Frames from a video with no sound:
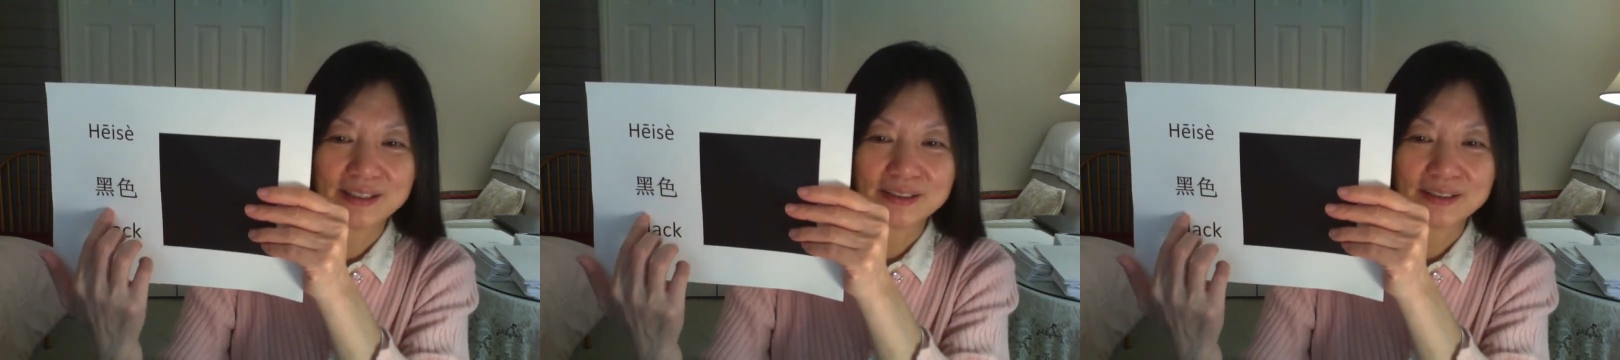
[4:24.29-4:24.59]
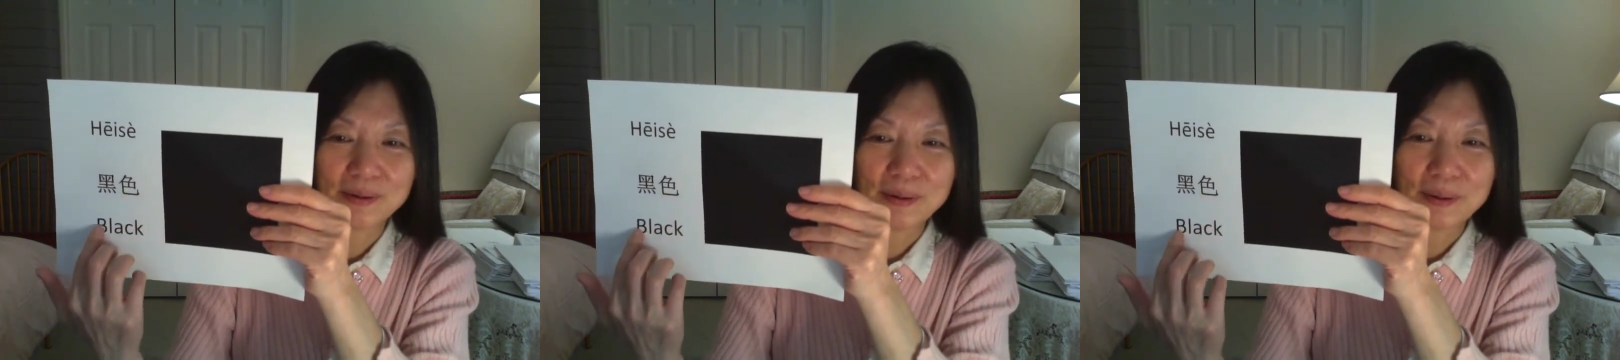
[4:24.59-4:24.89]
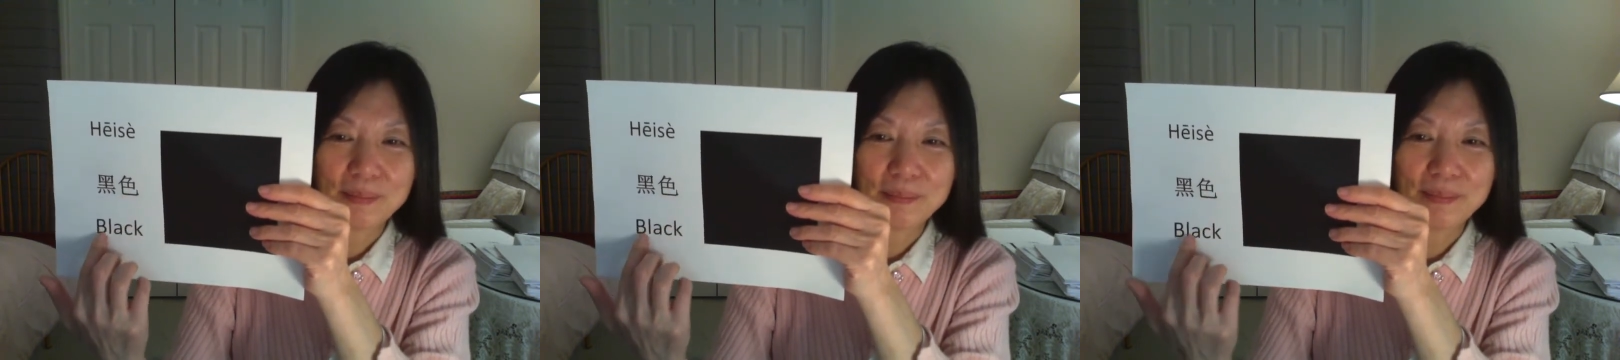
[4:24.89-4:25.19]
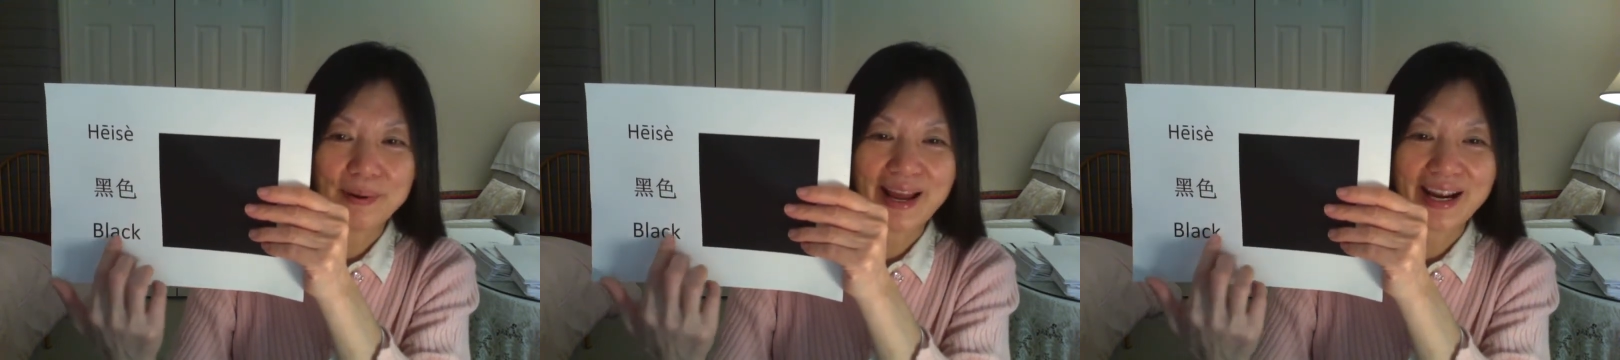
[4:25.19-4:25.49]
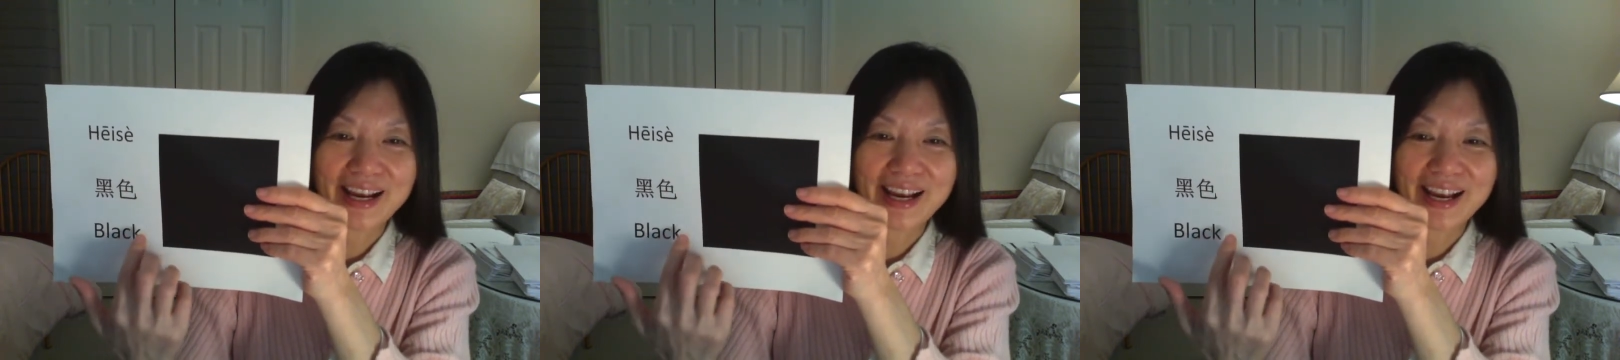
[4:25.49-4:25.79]
The
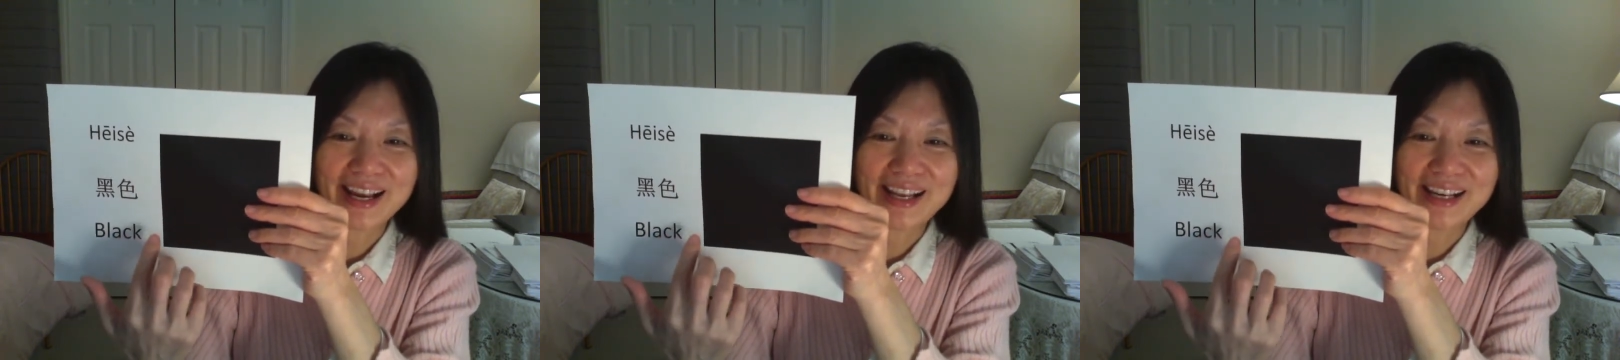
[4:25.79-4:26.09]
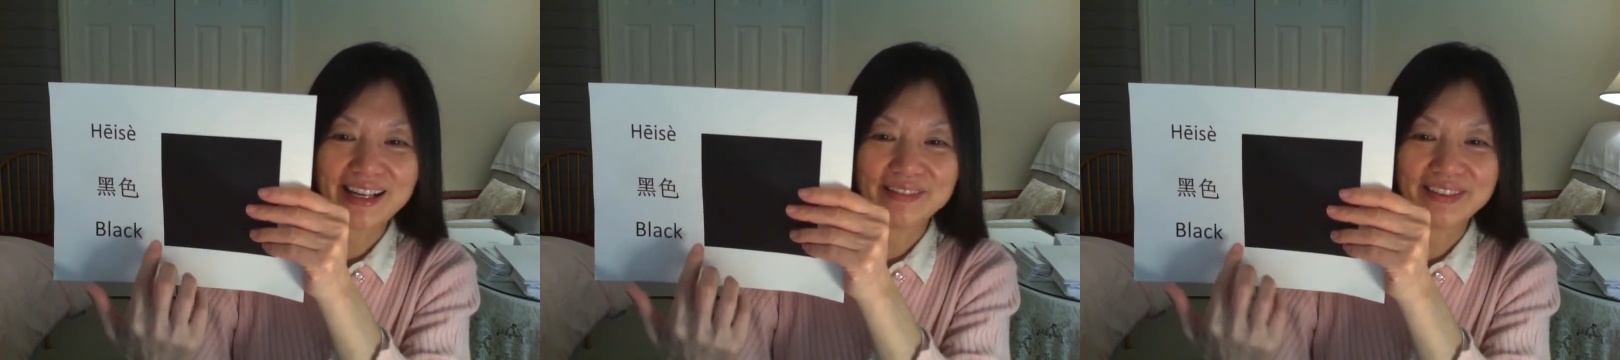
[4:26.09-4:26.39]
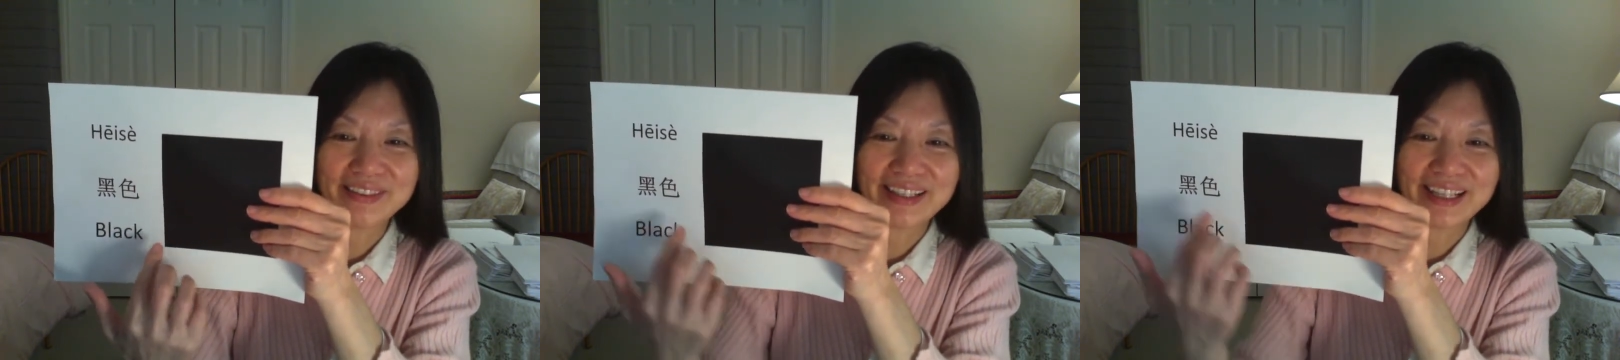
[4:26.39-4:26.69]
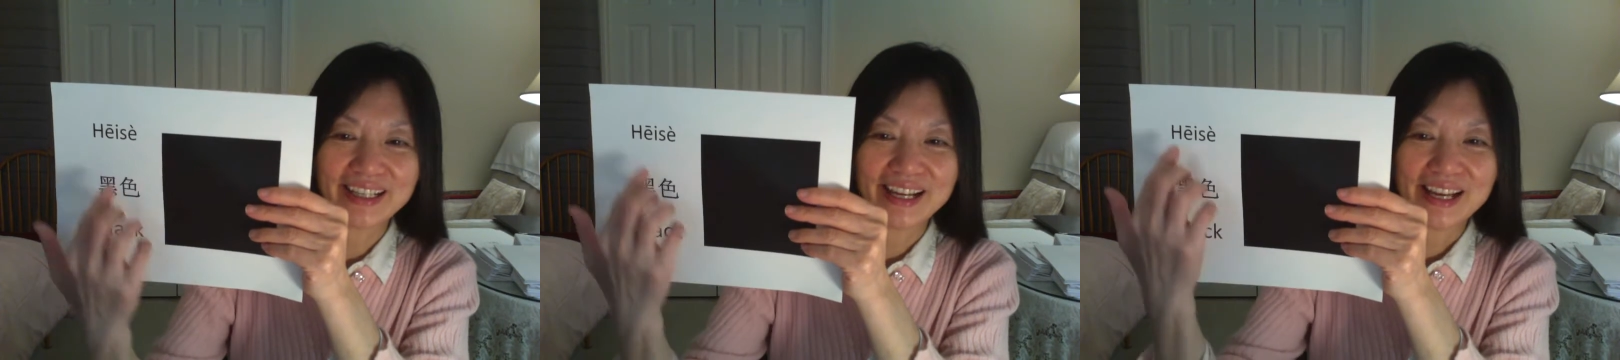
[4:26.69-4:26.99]
black color, we don't have color.